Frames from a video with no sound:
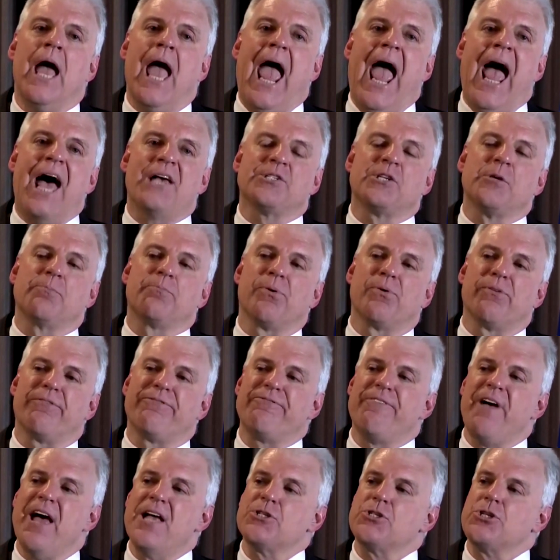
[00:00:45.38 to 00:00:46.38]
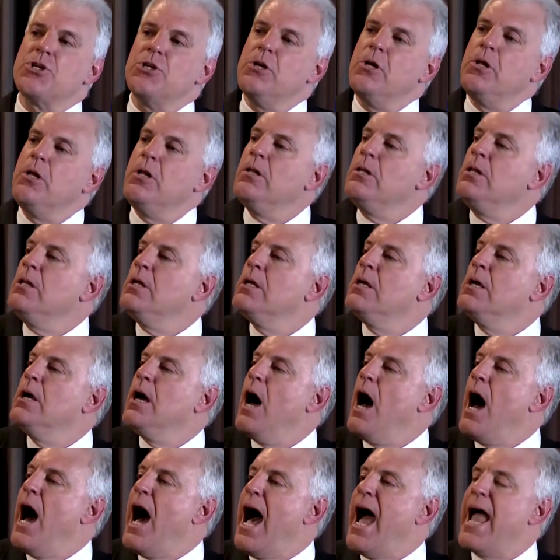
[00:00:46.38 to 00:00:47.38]
As a professional,
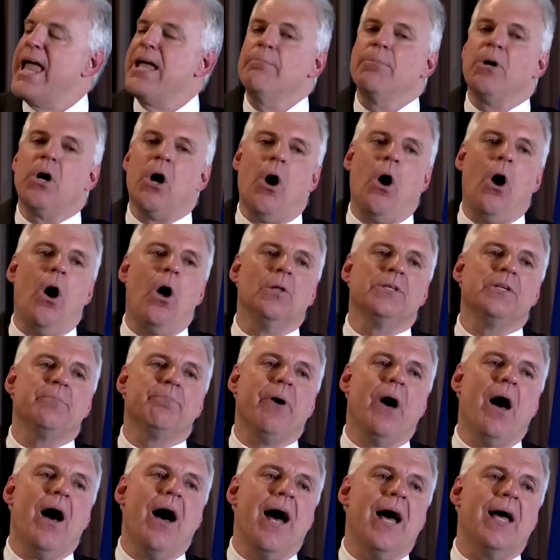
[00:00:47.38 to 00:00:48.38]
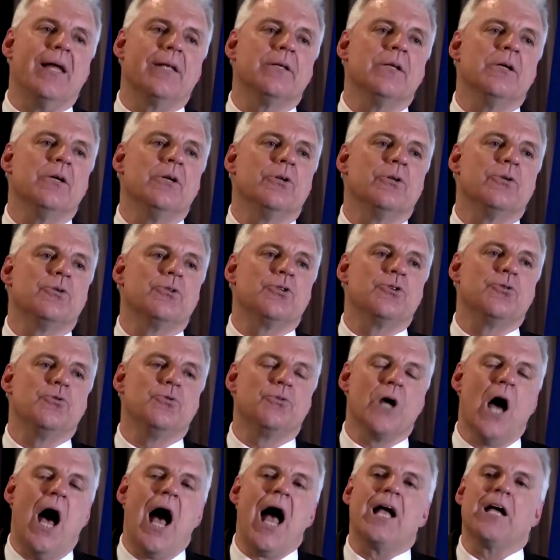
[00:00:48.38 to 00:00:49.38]
I am called upon to
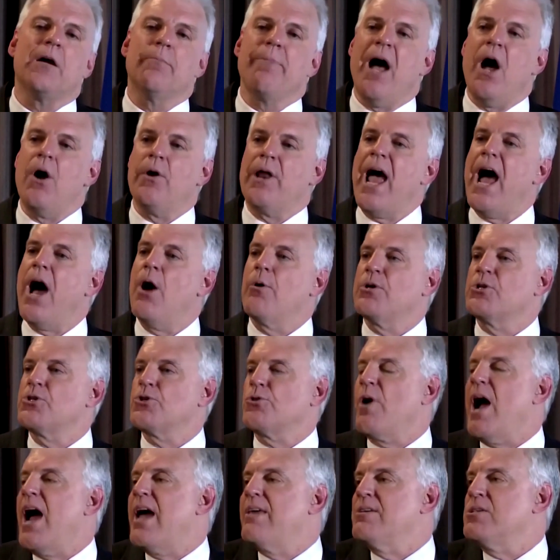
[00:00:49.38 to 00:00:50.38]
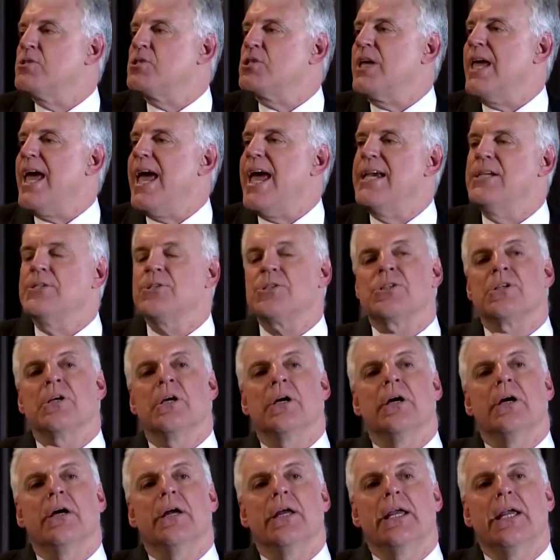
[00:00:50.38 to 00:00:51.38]
talk about how to try this case
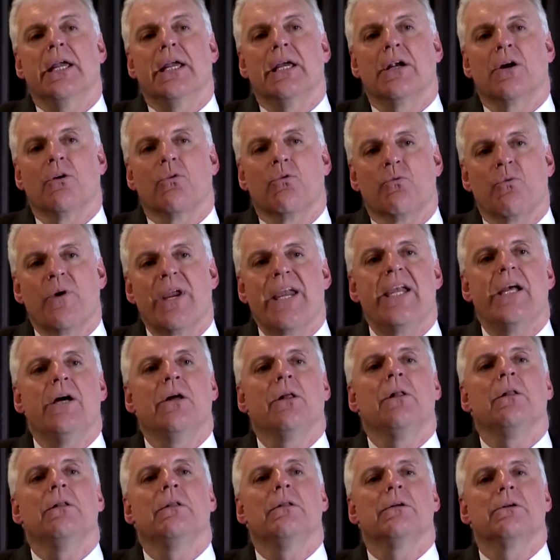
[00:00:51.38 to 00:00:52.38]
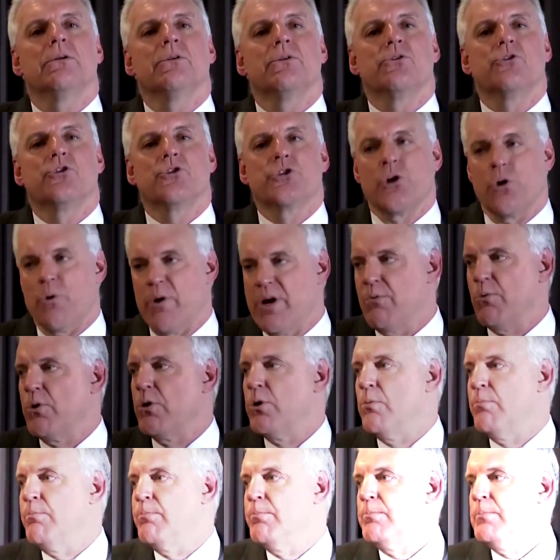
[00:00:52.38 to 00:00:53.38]
in a real jury
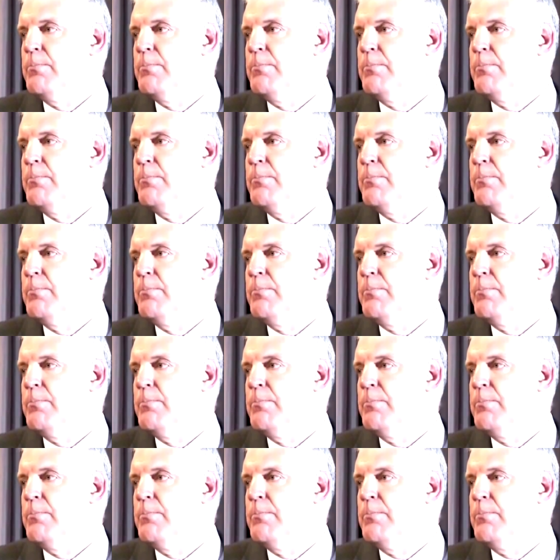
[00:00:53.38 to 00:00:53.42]
room.